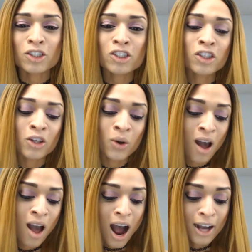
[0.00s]
So
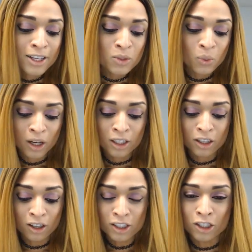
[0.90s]
I just want
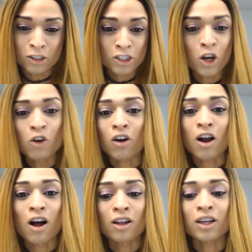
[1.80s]
y'all to know, just
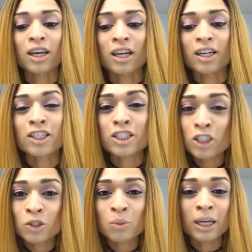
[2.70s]
overall, again, it's
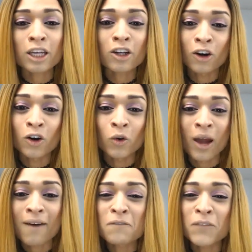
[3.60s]
you. Make it your own.
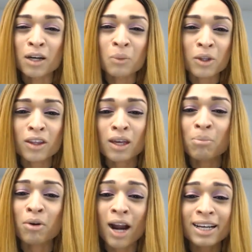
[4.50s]
Have fun with it.
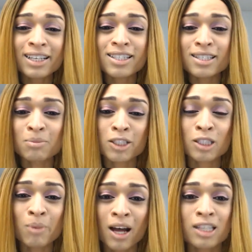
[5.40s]
Practice as much as
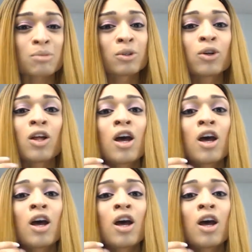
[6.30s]
possible.